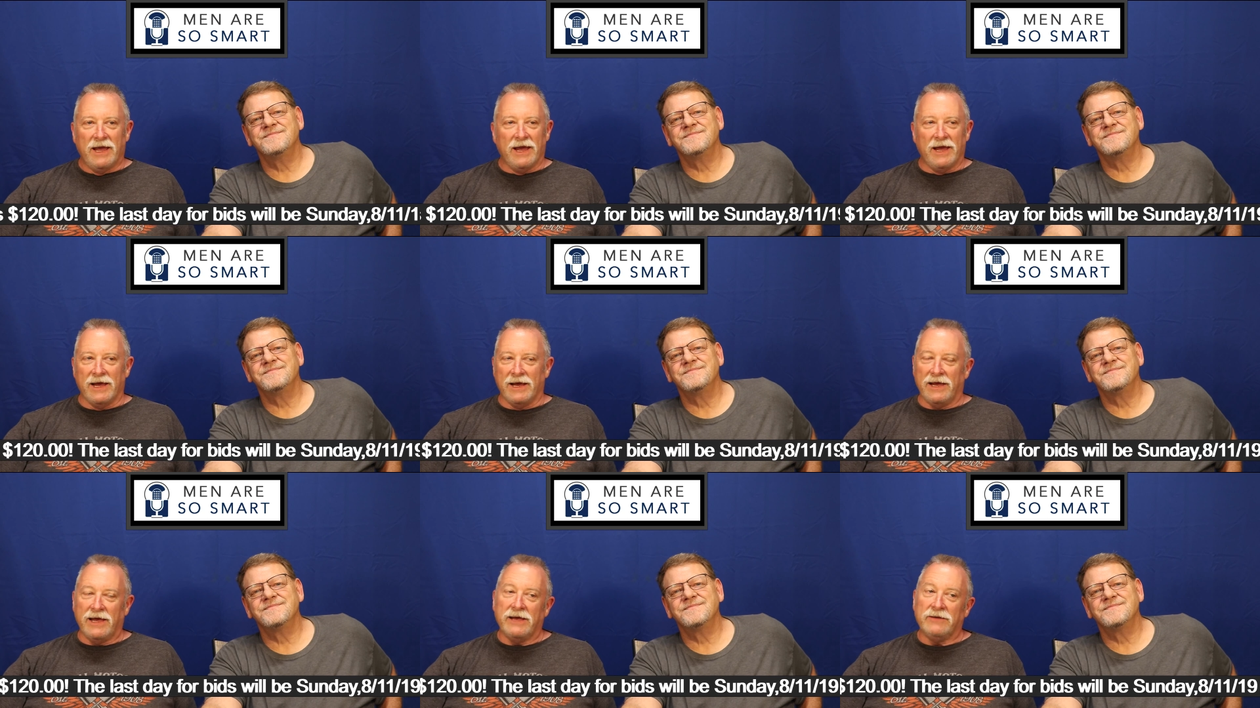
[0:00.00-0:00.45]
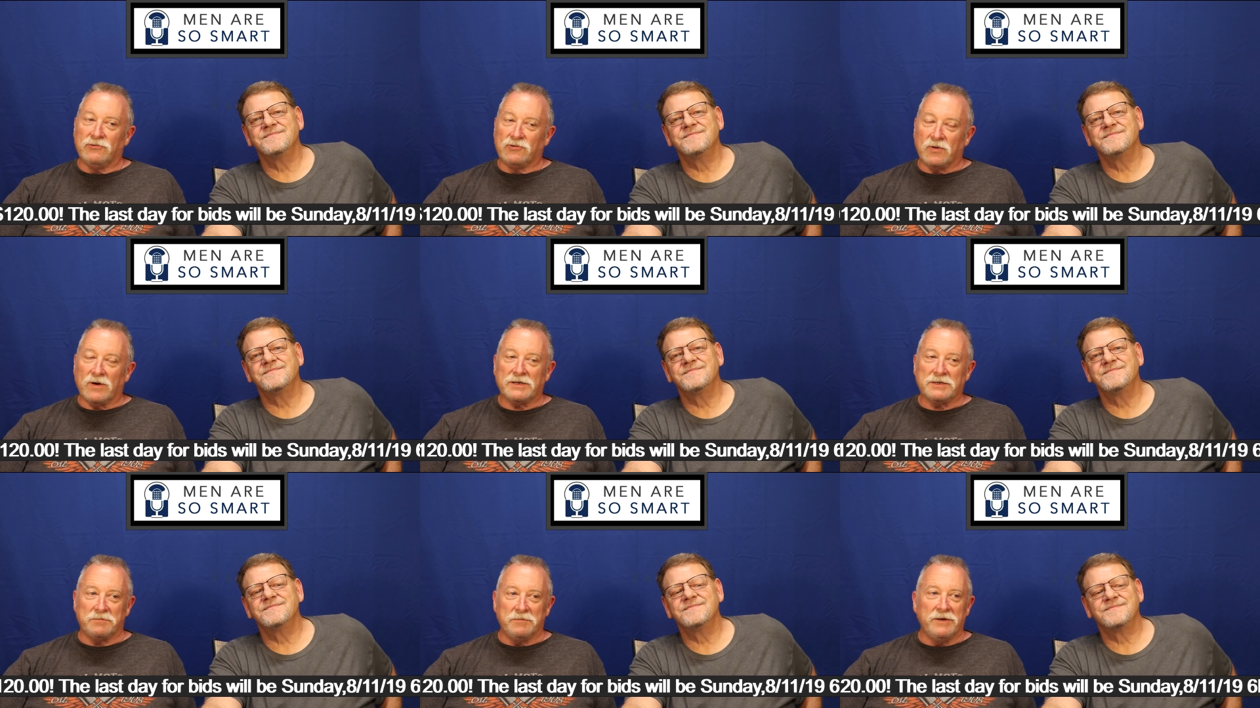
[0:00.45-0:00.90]
Speaker 1: and
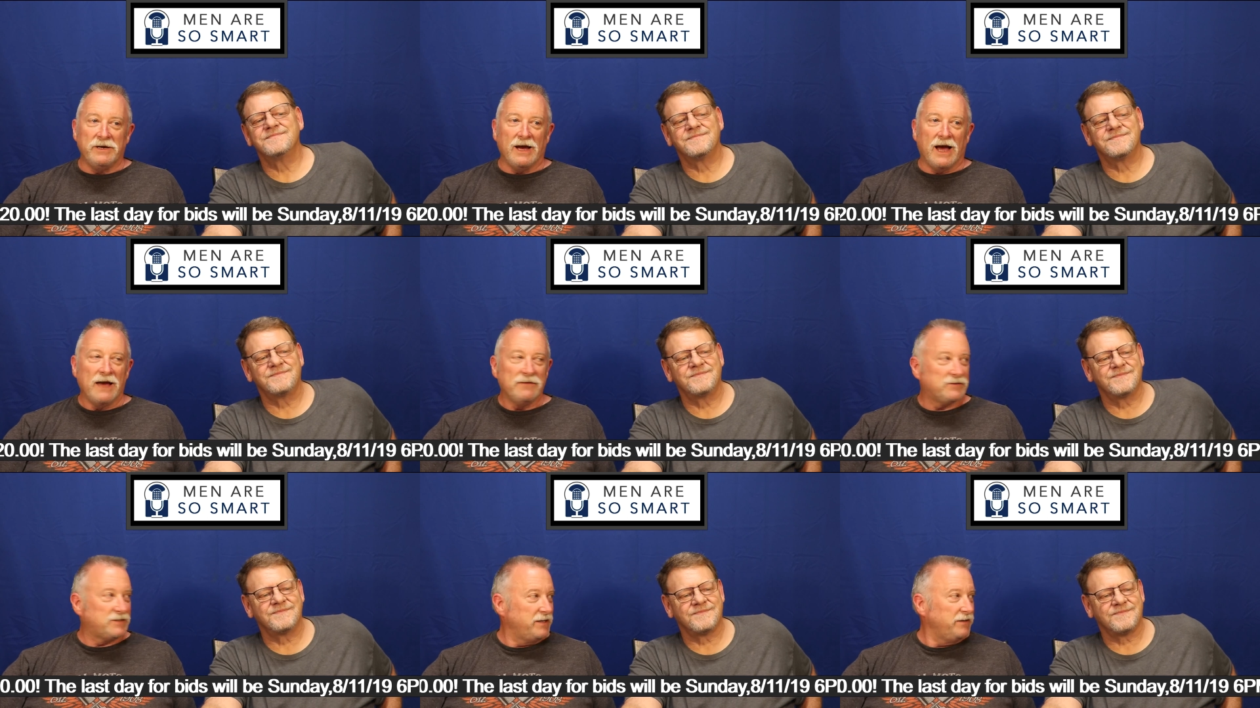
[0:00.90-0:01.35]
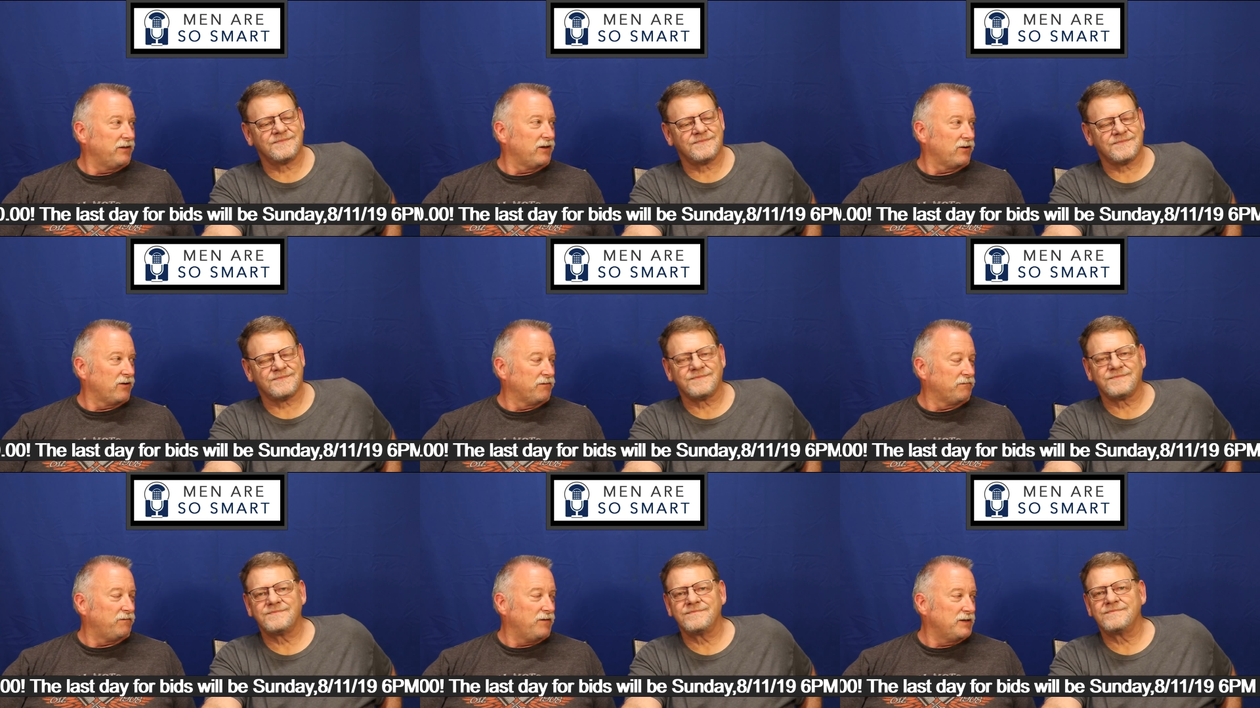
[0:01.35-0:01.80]
trust me, I've seen that
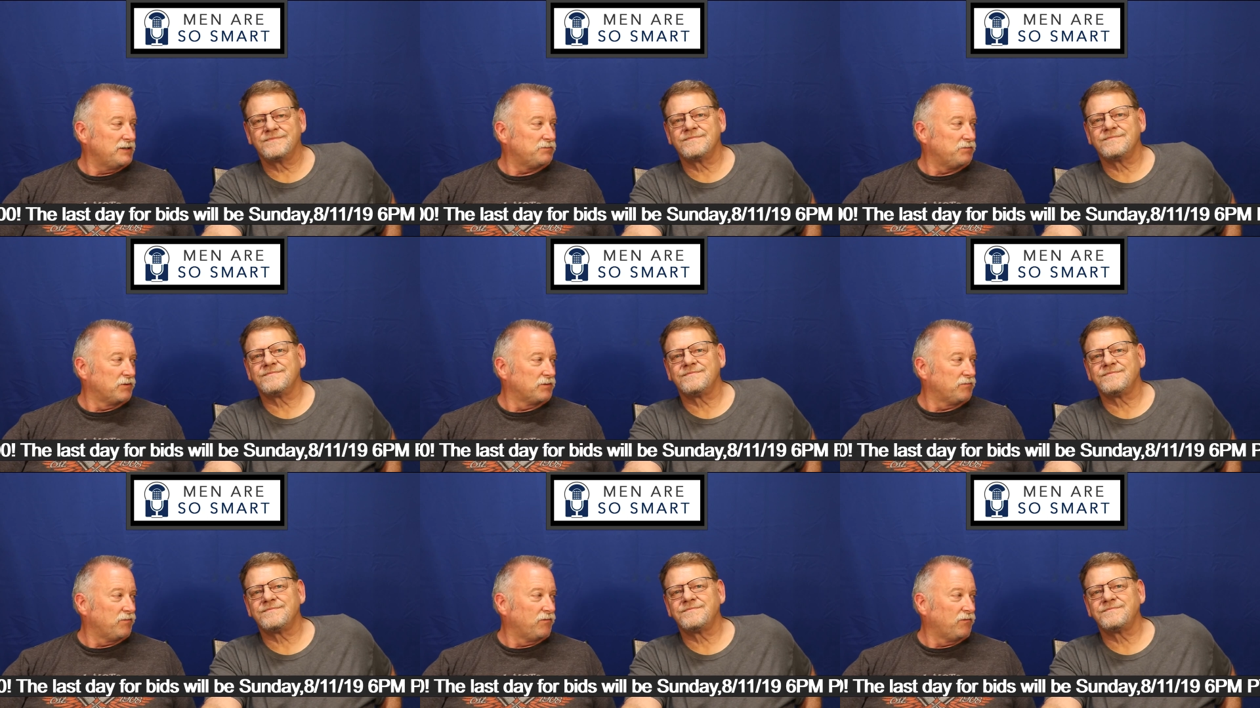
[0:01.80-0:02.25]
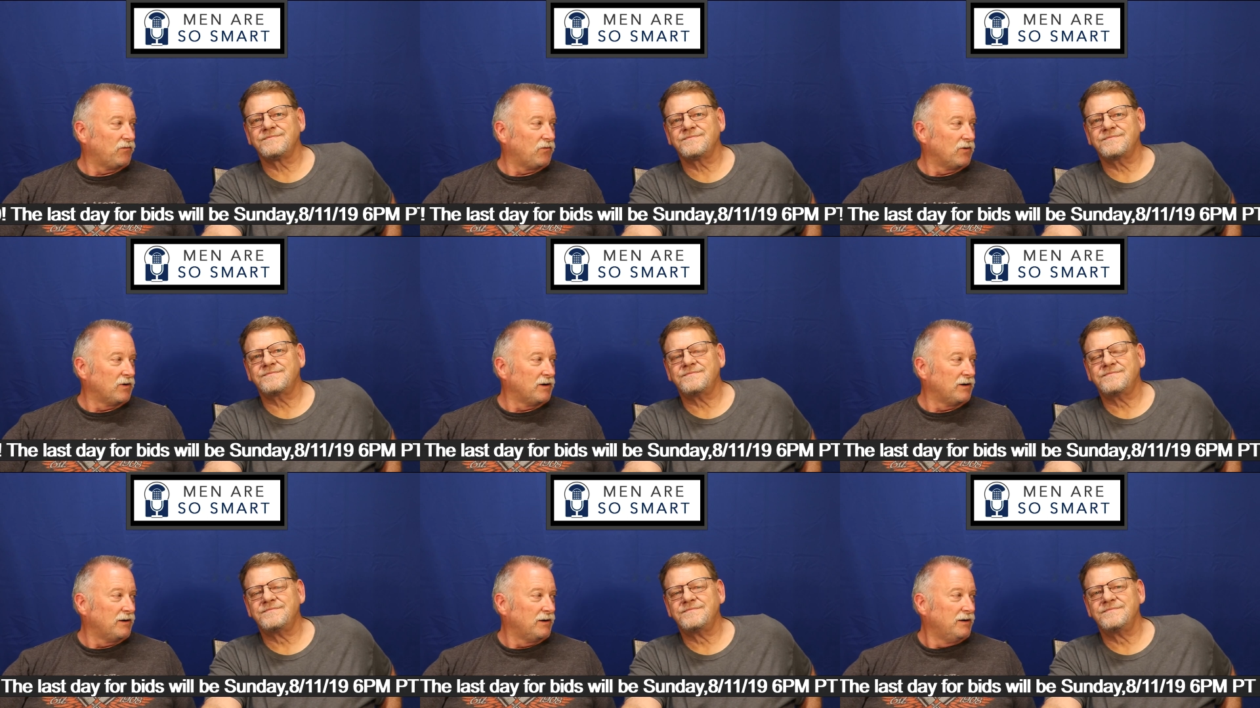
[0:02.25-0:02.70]
on Facebook
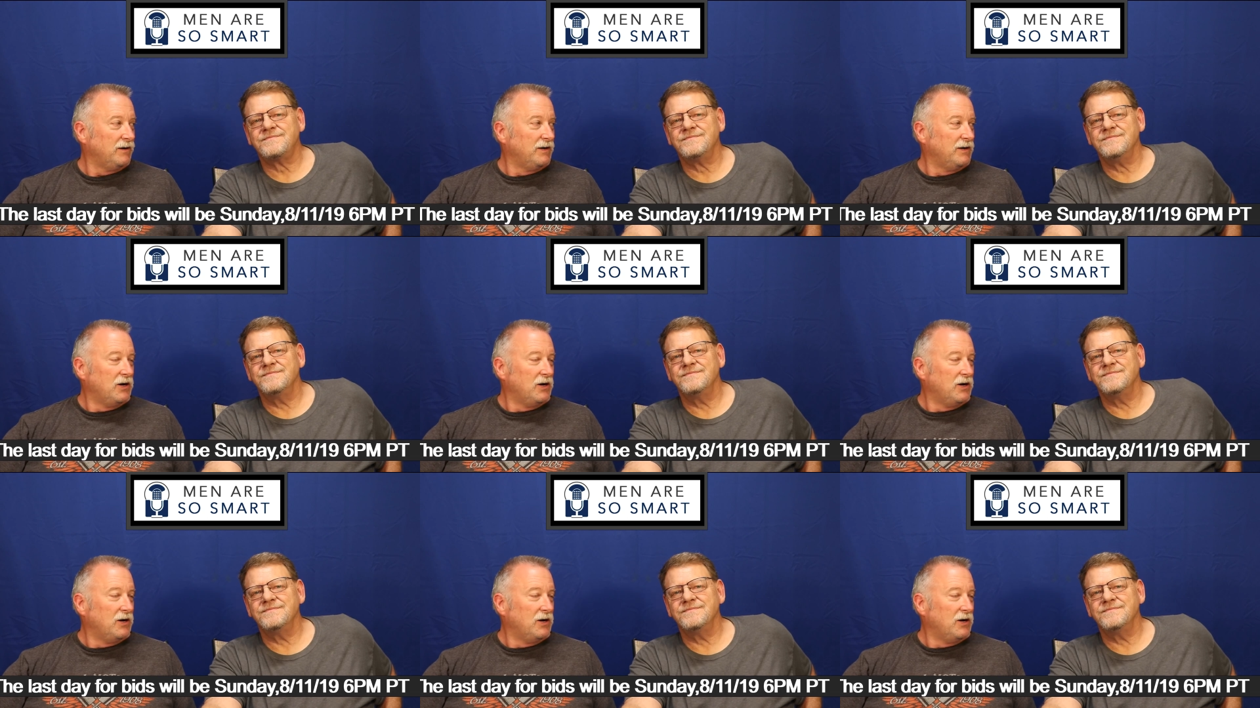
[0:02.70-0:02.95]
before,